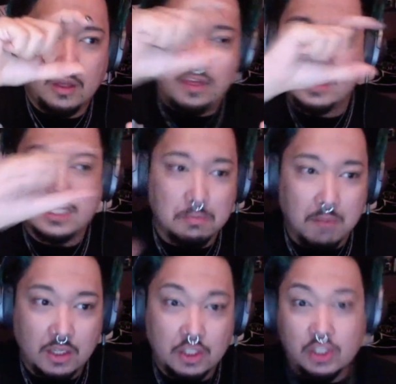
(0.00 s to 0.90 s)
this
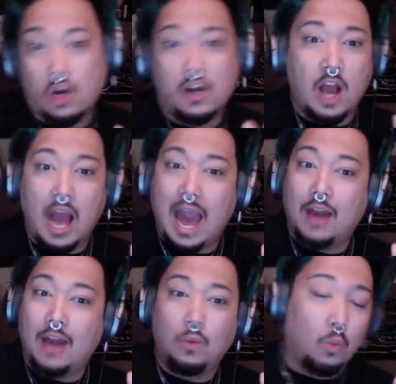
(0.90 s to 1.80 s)
much starting
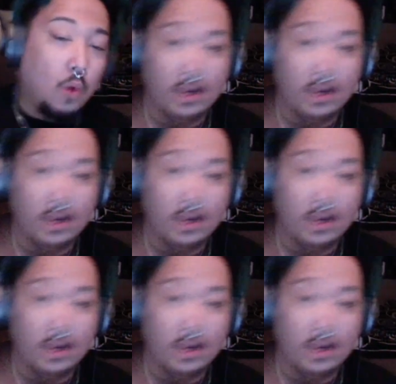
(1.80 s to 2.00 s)
at 1